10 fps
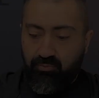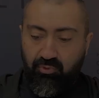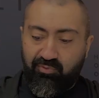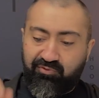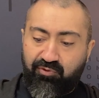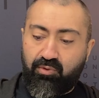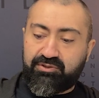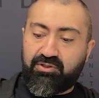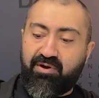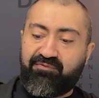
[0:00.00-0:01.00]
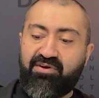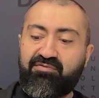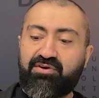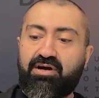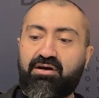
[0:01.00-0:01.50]
Moving forward to my
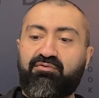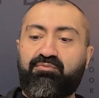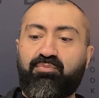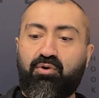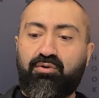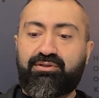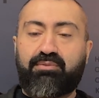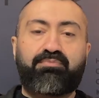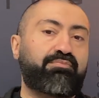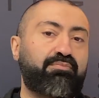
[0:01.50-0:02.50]
favorite kind of bowl and the